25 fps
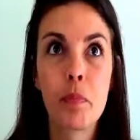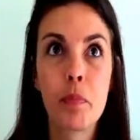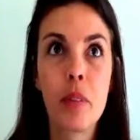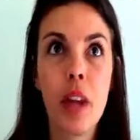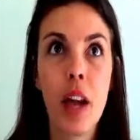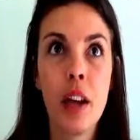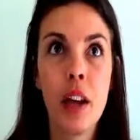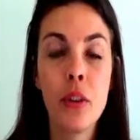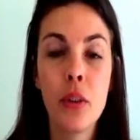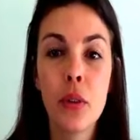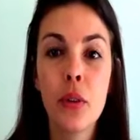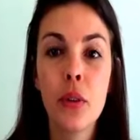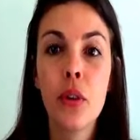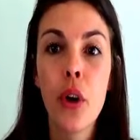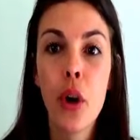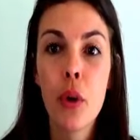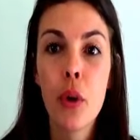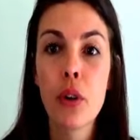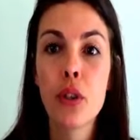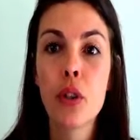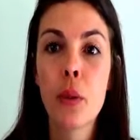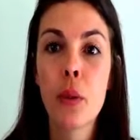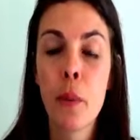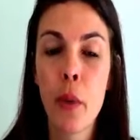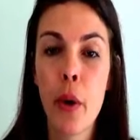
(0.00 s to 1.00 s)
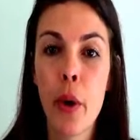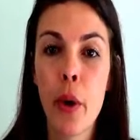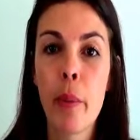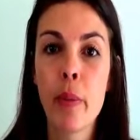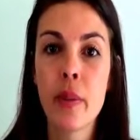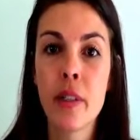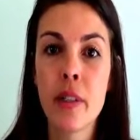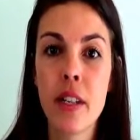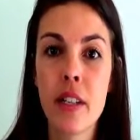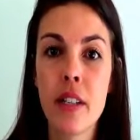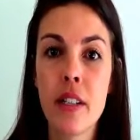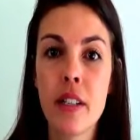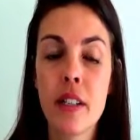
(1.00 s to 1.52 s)
And you'll know what your
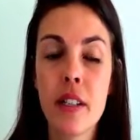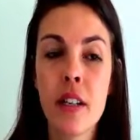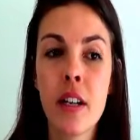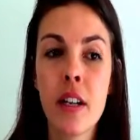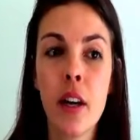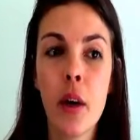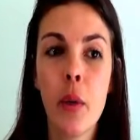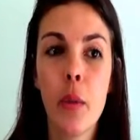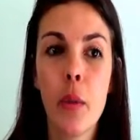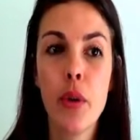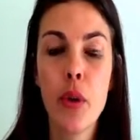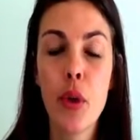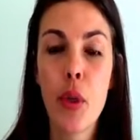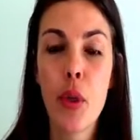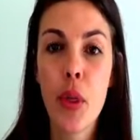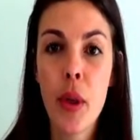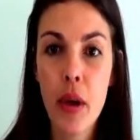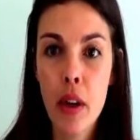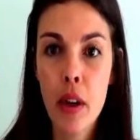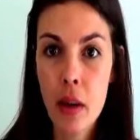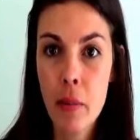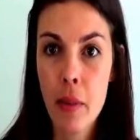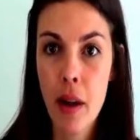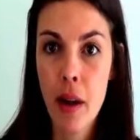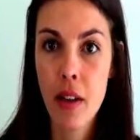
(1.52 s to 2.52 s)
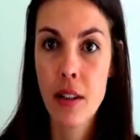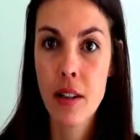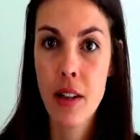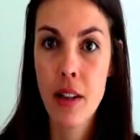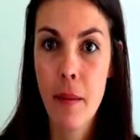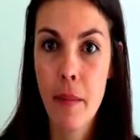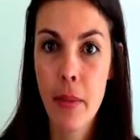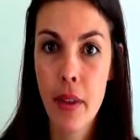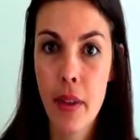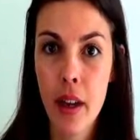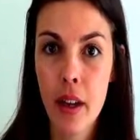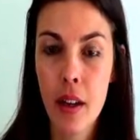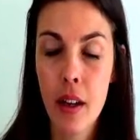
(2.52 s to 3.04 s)
purpose is when you think about
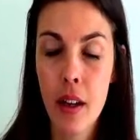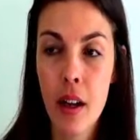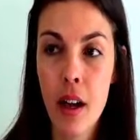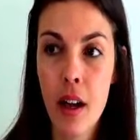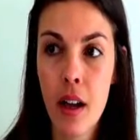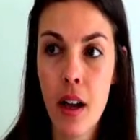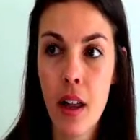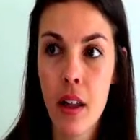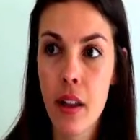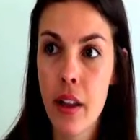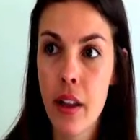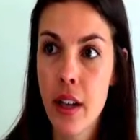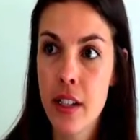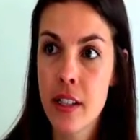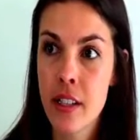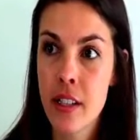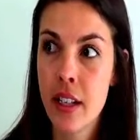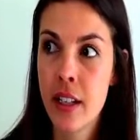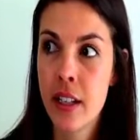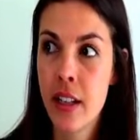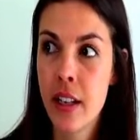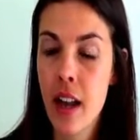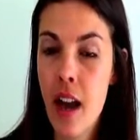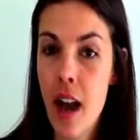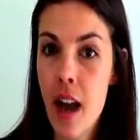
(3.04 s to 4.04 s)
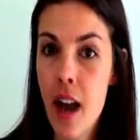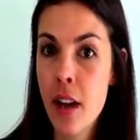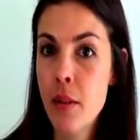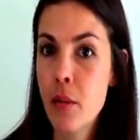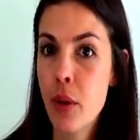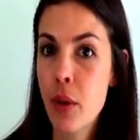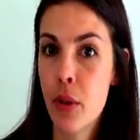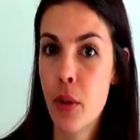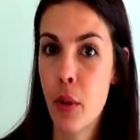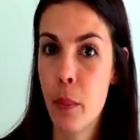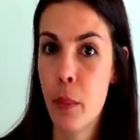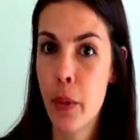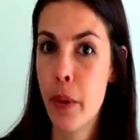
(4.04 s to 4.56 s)
something that's in line
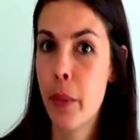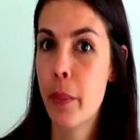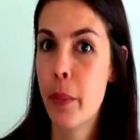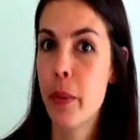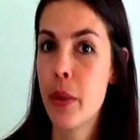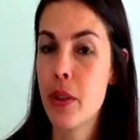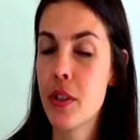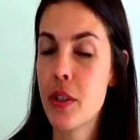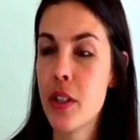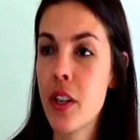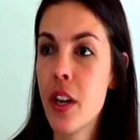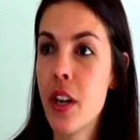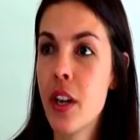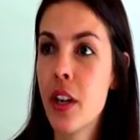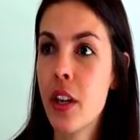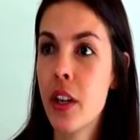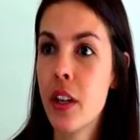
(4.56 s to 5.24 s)
with your purpose.